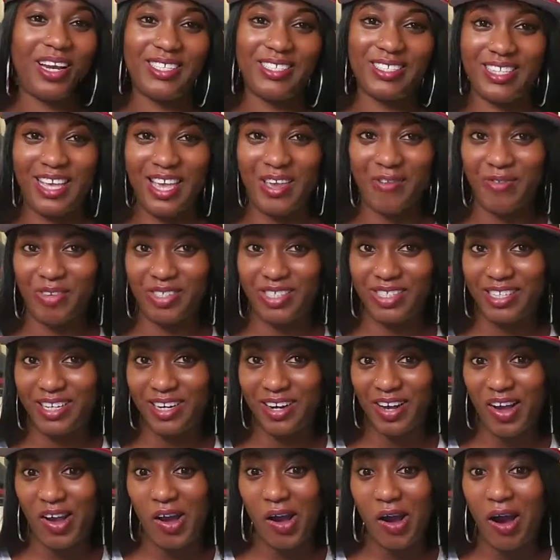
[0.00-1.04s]
Let's say if it's in
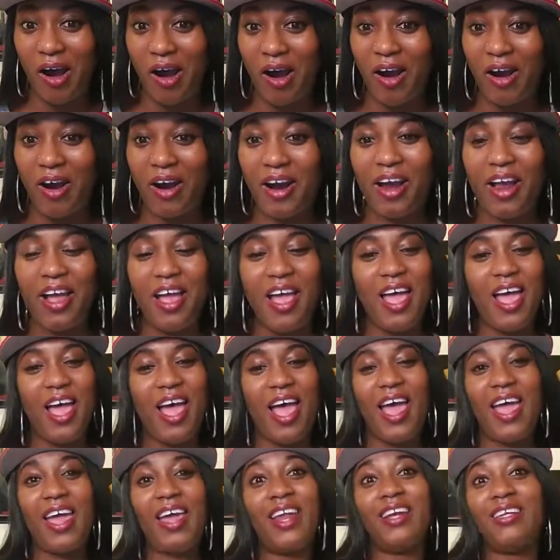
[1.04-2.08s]
a car,
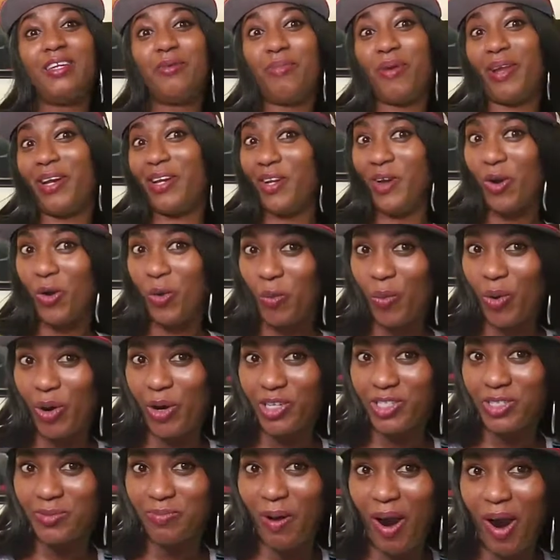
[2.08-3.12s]
and depending on where
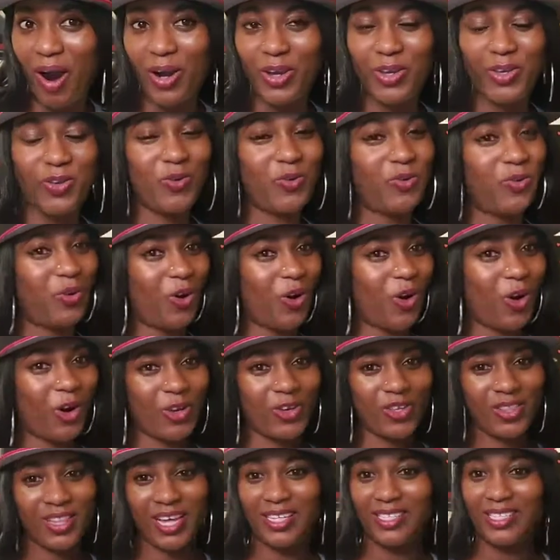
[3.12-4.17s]
it's parked, you could
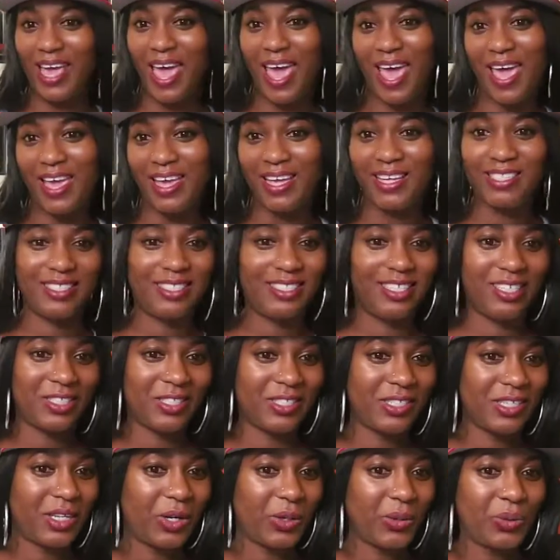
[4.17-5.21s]
argue that, hey, it's in a
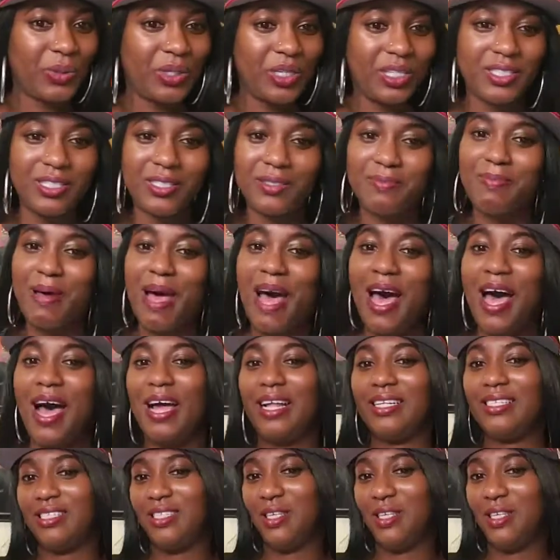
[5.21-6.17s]
secluded spot,